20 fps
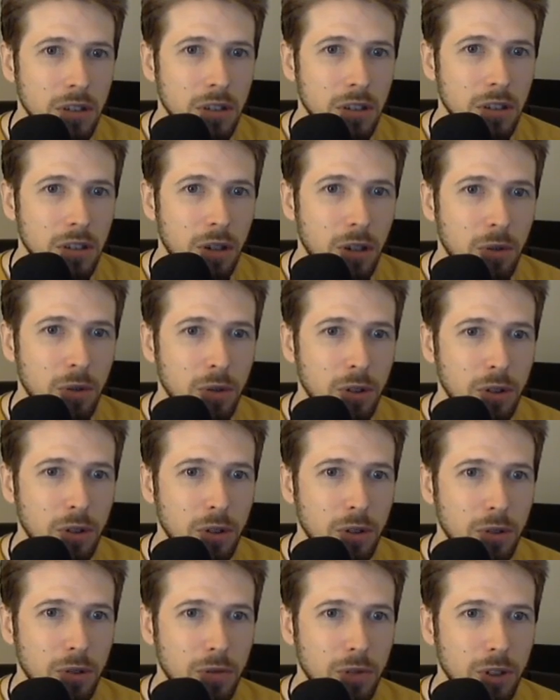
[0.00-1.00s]
I don't really
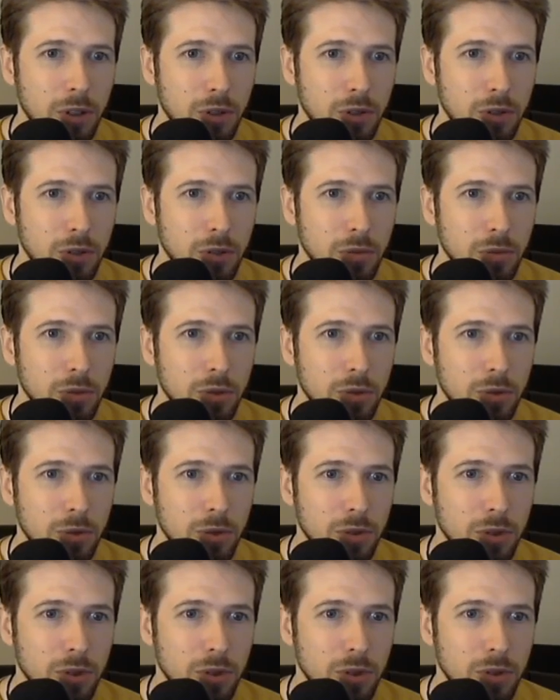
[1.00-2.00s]
know of any troops that
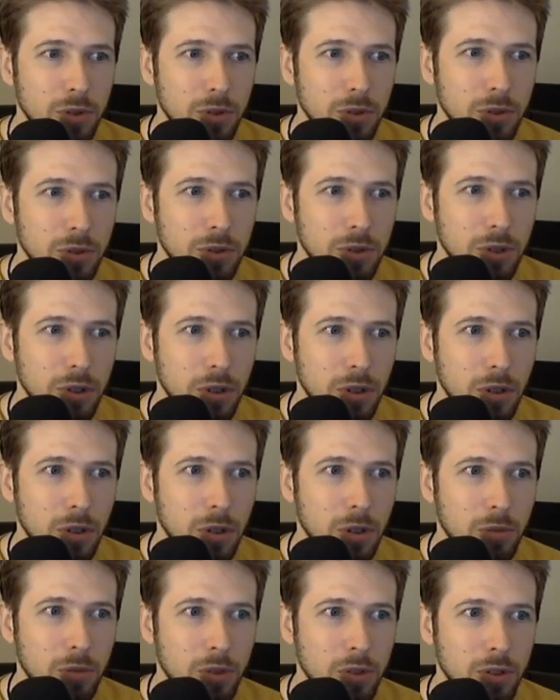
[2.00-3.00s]
really do, so
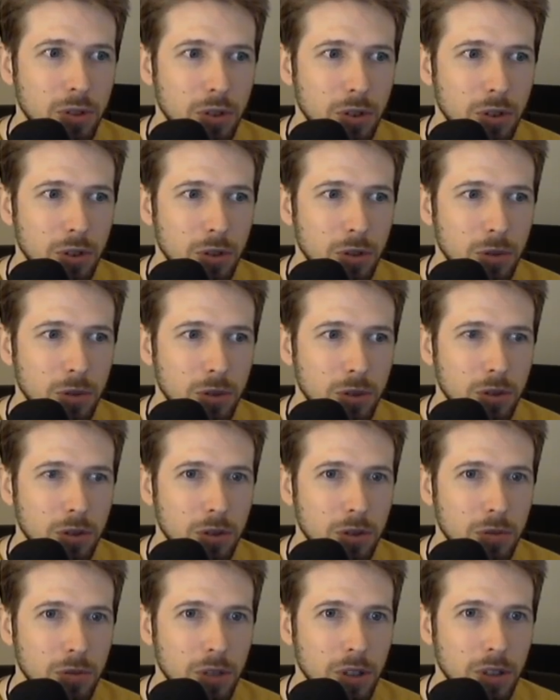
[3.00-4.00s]
I'm just going to go with
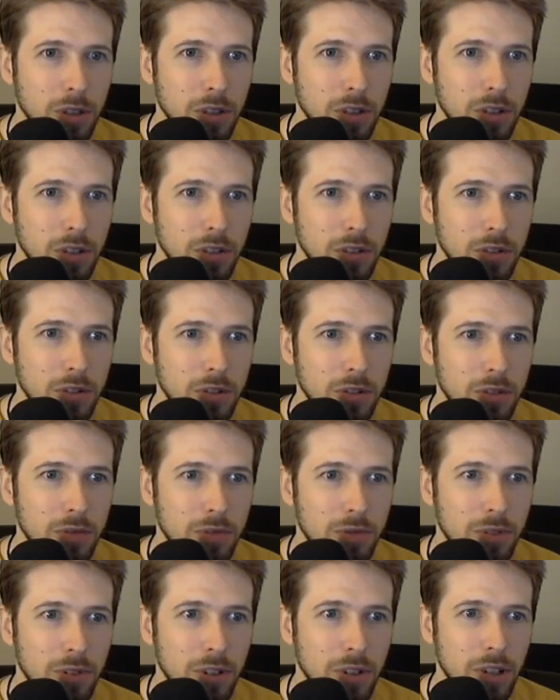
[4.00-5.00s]
something like this just
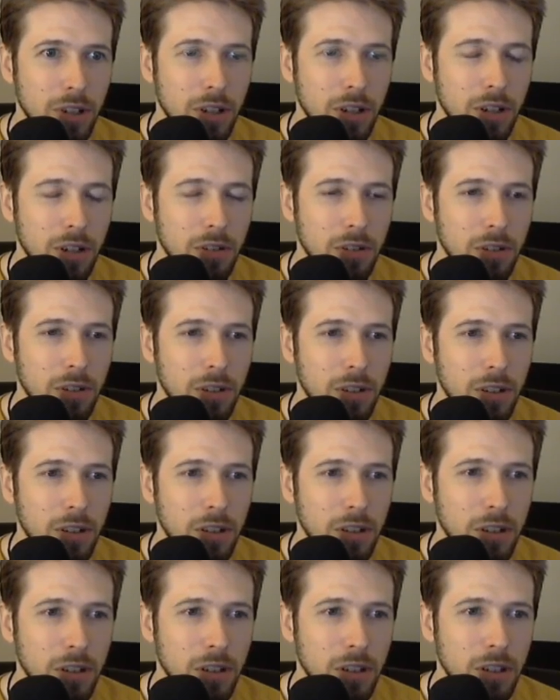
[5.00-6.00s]
for now.
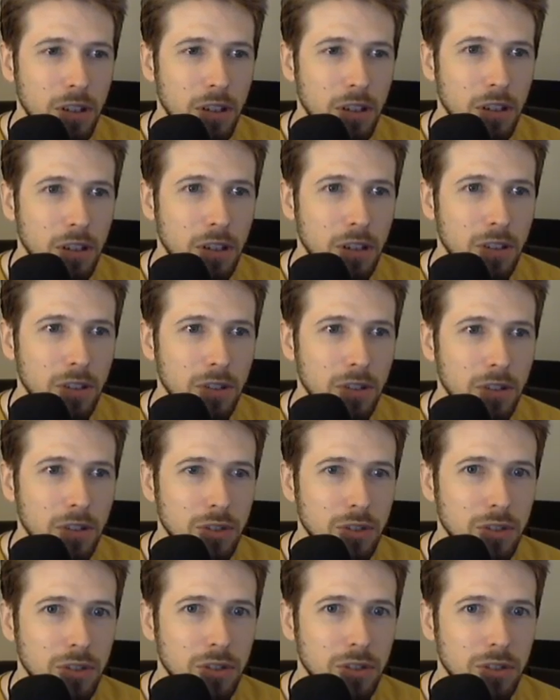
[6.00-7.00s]

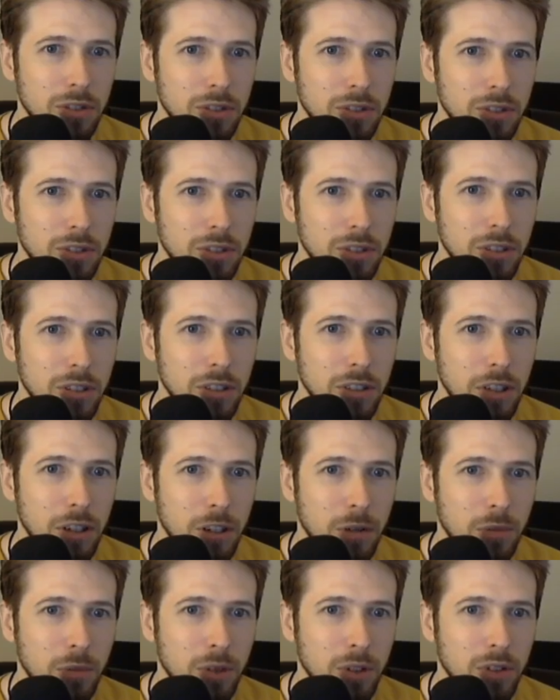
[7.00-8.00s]
Just to see
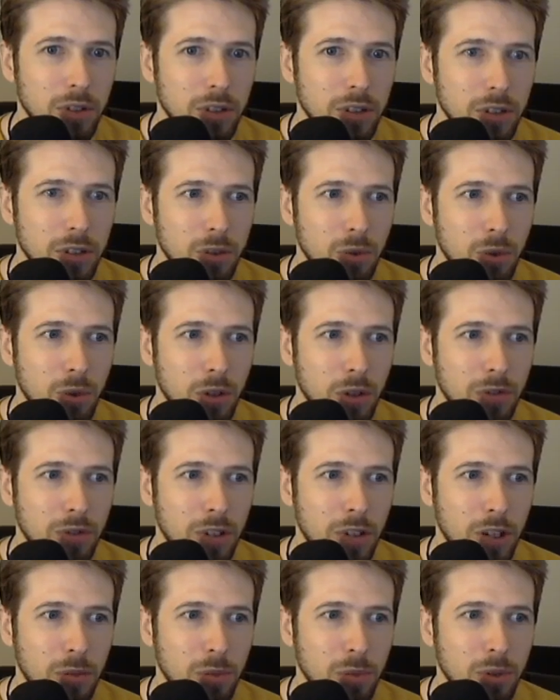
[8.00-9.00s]
how much that
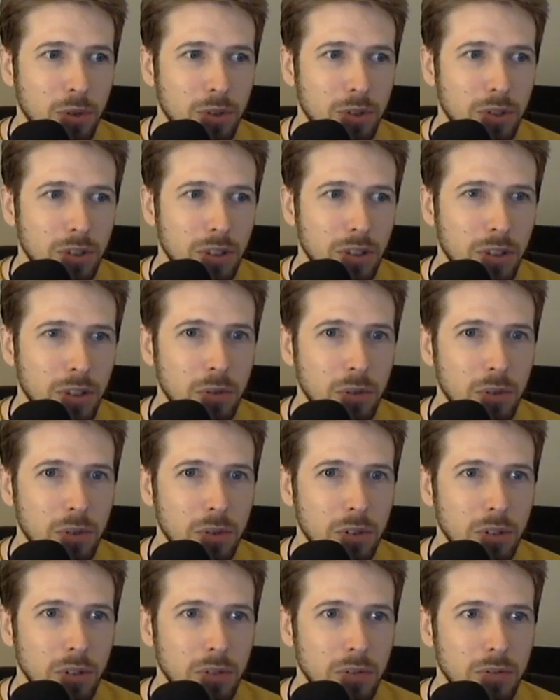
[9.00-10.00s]
25%
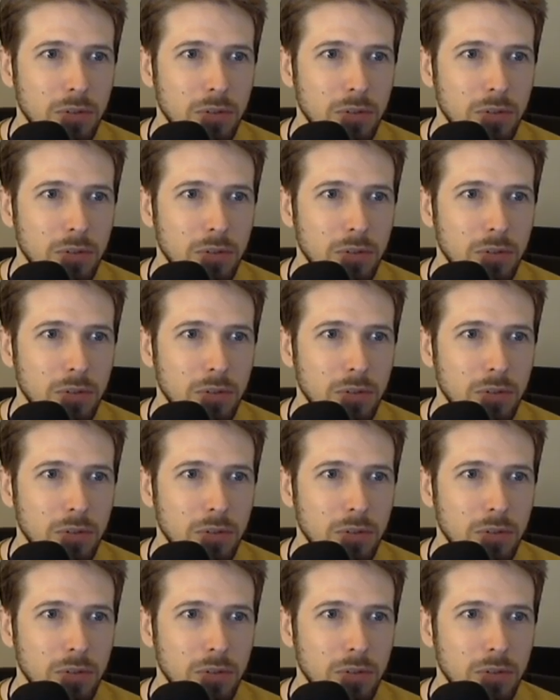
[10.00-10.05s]
really